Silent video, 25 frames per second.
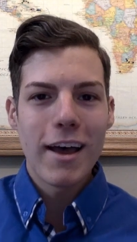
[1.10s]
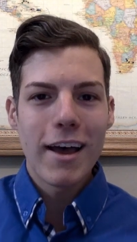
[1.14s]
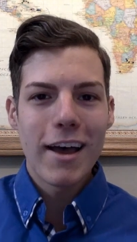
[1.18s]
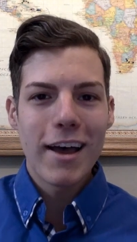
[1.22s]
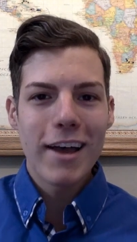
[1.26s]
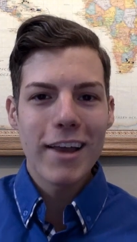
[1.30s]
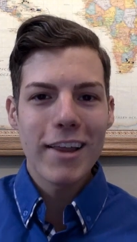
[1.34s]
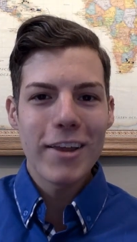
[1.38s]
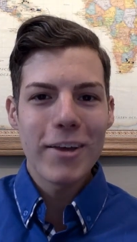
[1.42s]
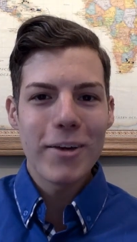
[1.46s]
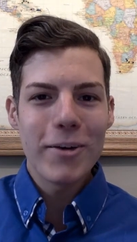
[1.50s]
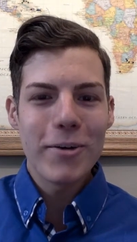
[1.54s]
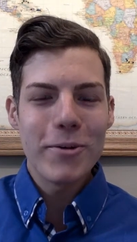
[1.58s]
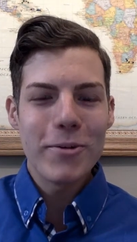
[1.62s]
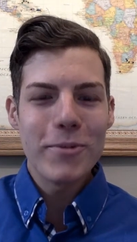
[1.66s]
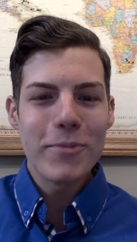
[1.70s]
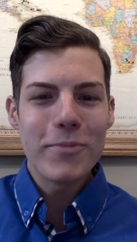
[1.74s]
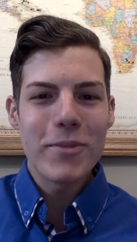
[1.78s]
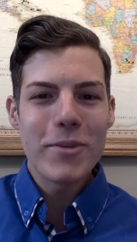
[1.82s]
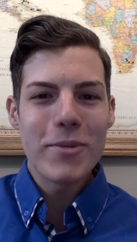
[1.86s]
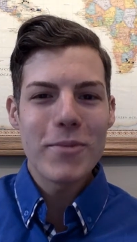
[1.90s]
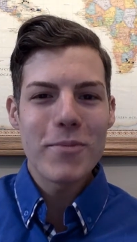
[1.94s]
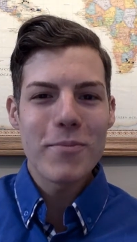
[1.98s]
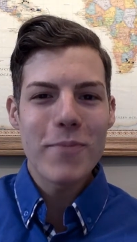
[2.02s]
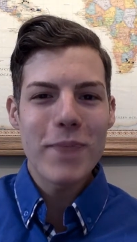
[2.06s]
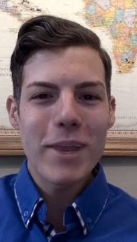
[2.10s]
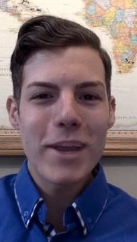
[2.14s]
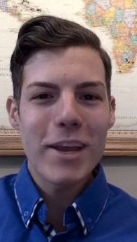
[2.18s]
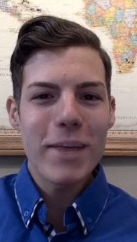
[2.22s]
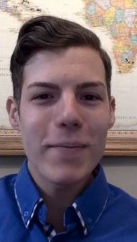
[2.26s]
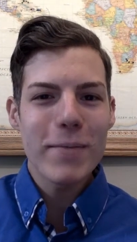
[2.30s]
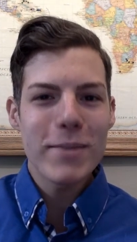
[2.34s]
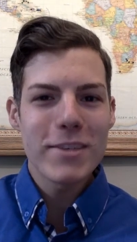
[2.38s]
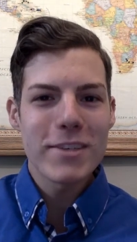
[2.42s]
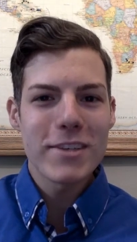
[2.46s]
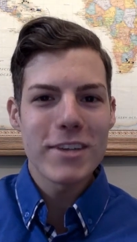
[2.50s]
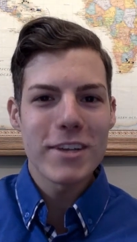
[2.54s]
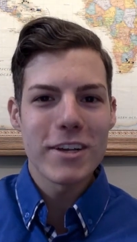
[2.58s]
Hello, my name
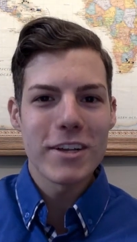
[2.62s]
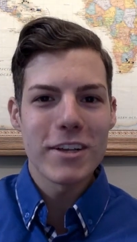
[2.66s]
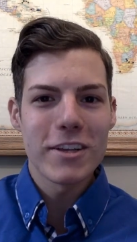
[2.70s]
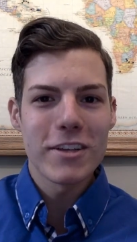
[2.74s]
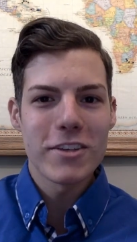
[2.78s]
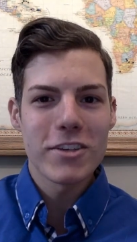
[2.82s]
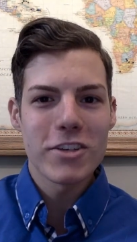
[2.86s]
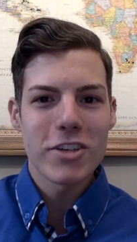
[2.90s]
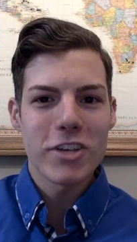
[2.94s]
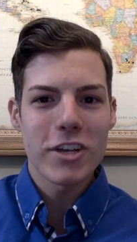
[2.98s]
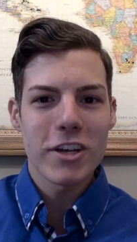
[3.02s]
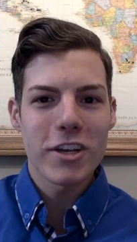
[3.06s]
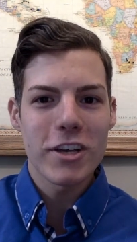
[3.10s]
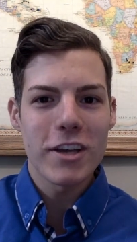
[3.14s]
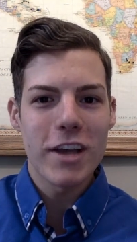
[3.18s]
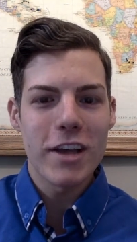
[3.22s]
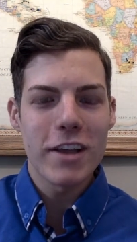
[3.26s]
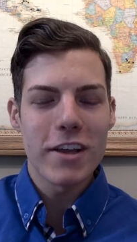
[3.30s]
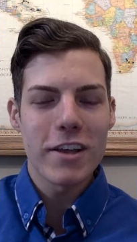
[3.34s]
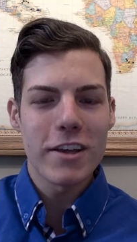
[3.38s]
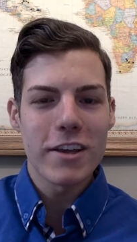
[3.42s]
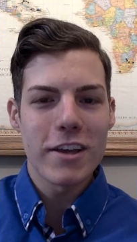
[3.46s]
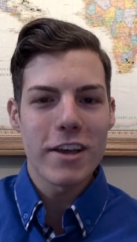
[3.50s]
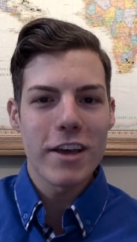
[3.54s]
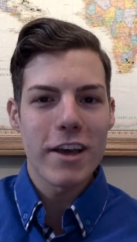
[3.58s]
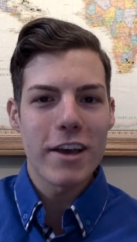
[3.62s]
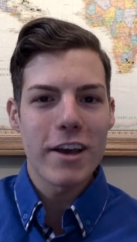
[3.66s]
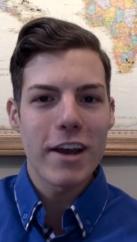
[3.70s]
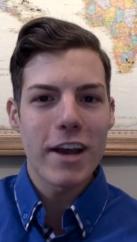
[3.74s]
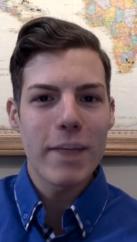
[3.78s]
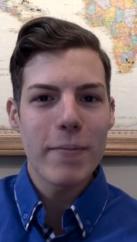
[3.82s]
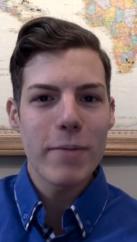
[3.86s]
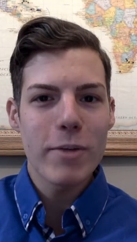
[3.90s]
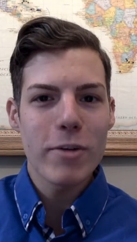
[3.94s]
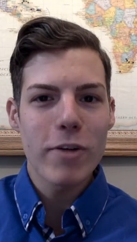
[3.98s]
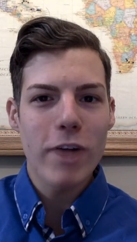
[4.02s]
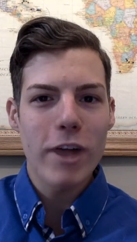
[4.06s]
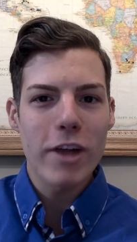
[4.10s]
is Nicholas Ciccanelli, and
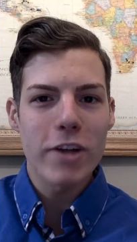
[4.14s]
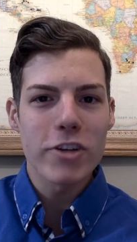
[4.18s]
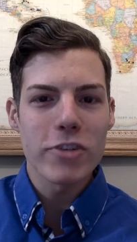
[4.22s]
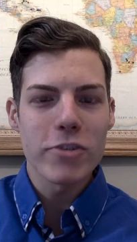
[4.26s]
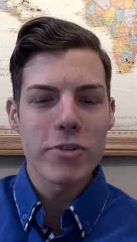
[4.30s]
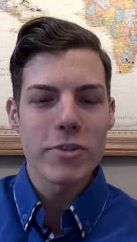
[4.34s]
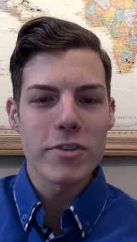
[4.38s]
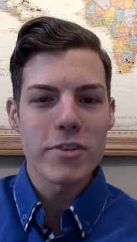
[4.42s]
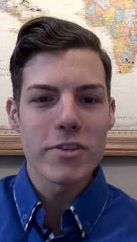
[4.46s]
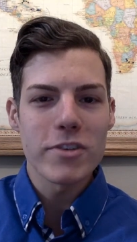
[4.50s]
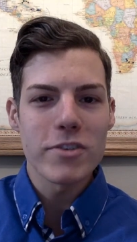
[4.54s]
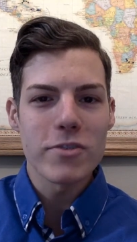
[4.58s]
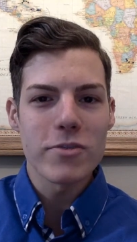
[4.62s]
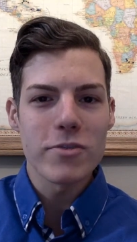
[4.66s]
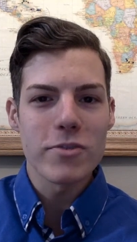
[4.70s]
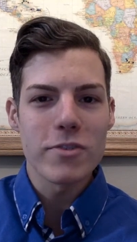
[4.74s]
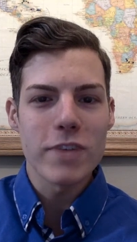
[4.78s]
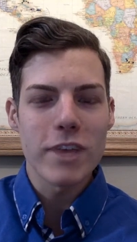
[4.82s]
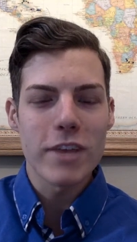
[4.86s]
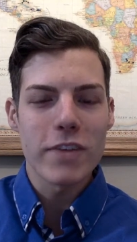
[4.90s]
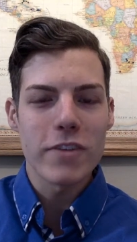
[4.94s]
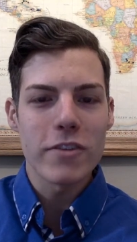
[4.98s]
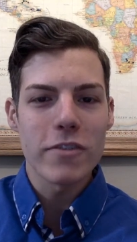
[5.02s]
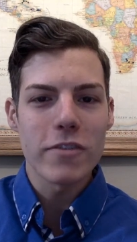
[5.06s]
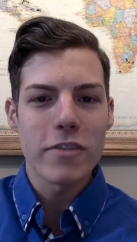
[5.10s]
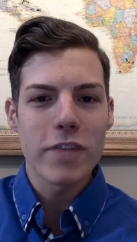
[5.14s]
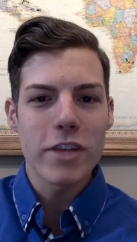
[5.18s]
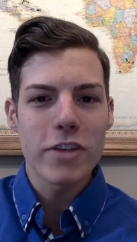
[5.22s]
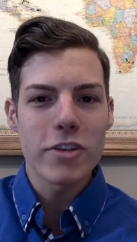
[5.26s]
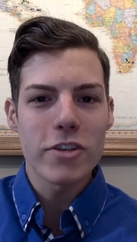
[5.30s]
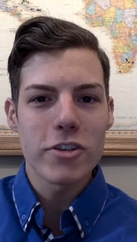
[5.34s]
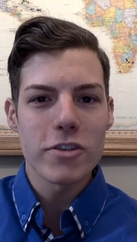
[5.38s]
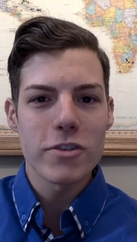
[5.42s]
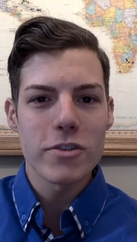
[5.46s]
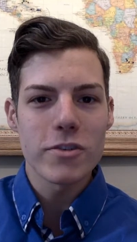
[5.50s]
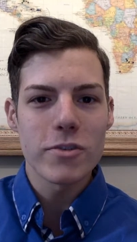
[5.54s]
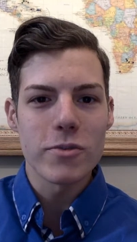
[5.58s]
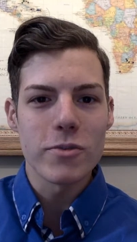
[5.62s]
I'm a graduate student at the
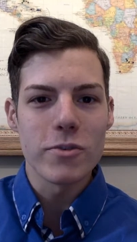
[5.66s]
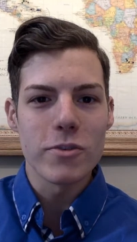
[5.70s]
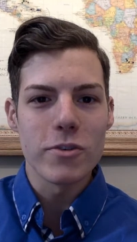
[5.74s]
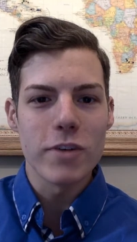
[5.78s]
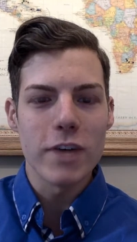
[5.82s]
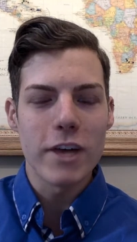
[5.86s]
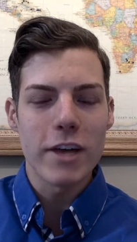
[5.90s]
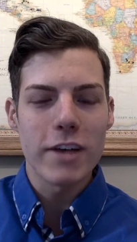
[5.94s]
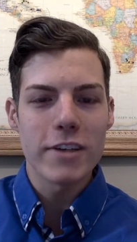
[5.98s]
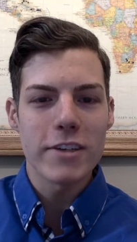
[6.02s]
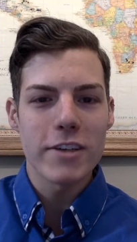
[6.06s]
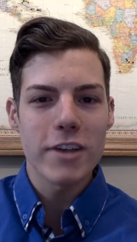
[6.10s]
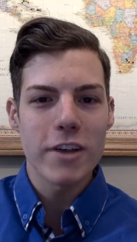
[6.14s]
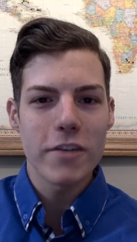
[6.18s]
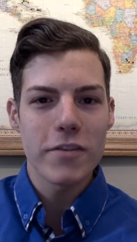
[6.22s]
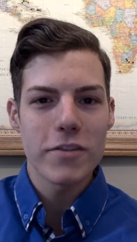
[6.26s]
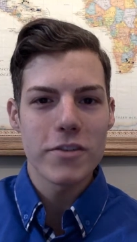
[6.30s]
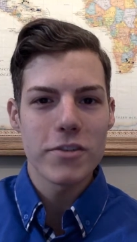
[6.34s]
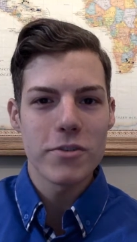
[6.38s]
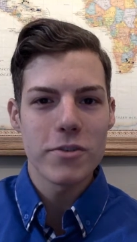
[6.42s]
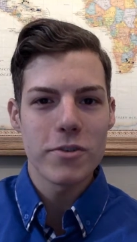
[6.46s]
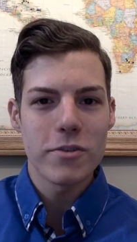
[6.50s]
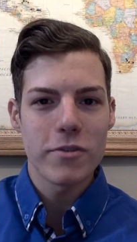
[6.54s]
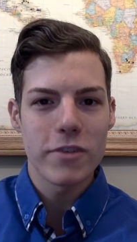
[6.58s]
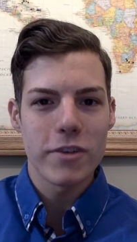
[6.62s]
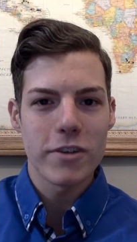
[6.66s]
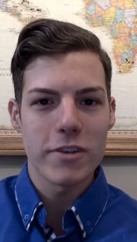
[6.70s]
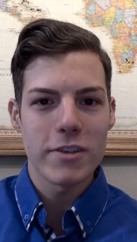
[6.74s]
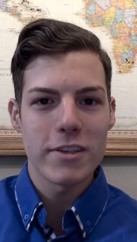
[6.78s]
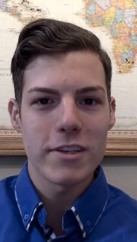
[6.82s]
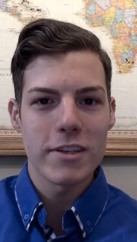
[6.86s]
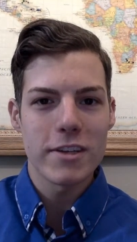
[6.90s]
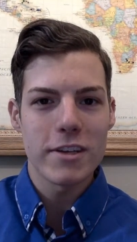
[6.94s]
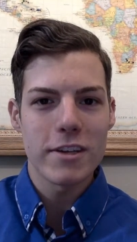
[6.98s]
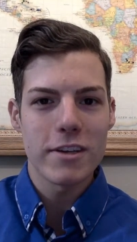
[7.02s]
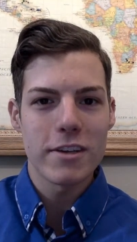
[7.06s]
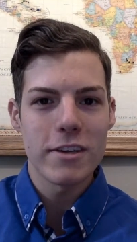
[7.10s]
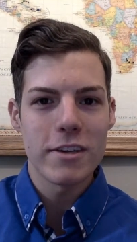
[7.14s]
Fletcher School at Tufts
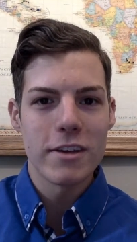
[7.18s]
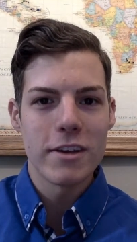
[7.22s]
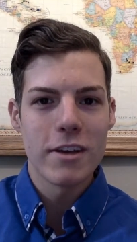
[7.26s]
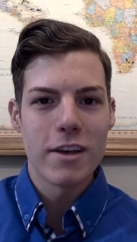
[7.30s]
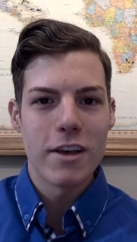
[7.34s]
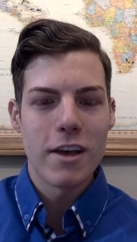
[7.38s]
University.